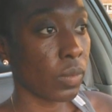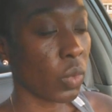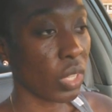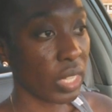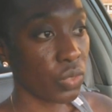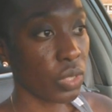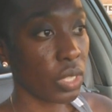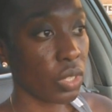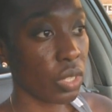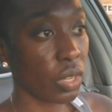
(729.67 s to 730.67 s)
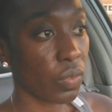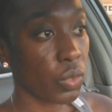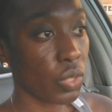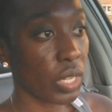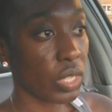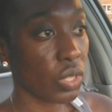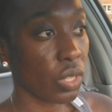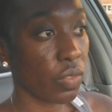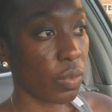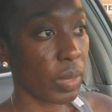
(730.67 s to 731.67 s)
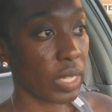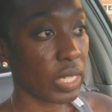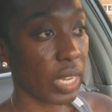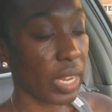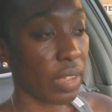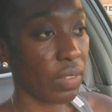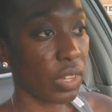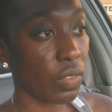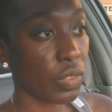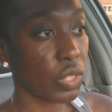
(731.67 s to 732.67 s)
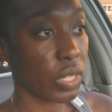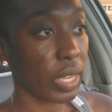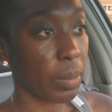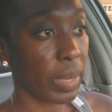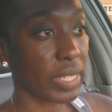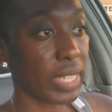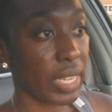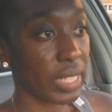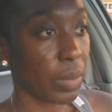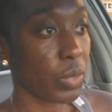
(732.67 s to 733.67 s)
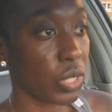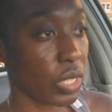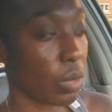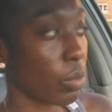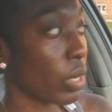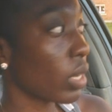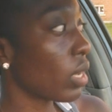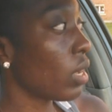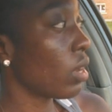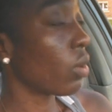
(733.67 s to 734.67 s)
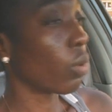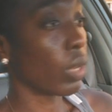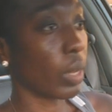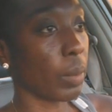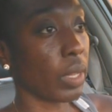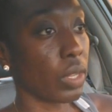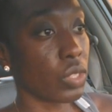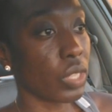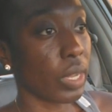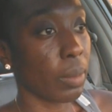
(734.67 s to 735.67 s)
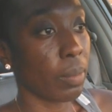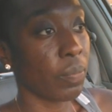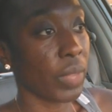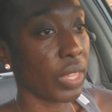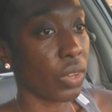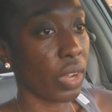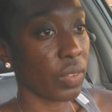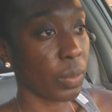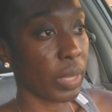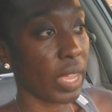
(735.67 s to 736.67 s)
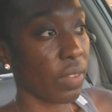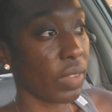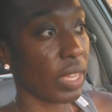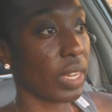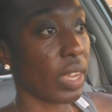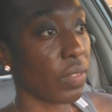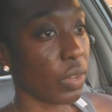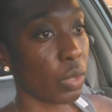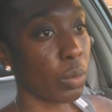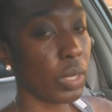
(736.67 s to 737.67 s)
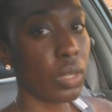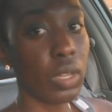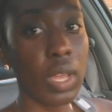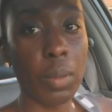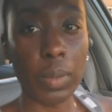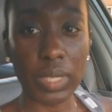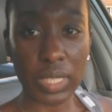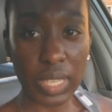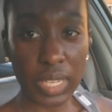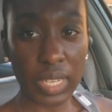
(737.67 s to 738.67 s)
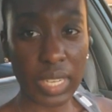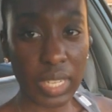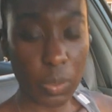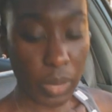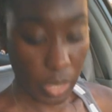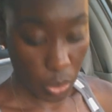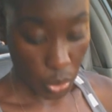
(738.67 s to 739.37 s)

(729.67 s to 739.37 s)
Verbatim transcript: well, that's really good enough. Usually that's good enough for me. It's kind of heavy enough until like my snack time, which is on break, or like my lunchtime, and then I'll have something heavy and then have another meal. But since I didn't eat the way I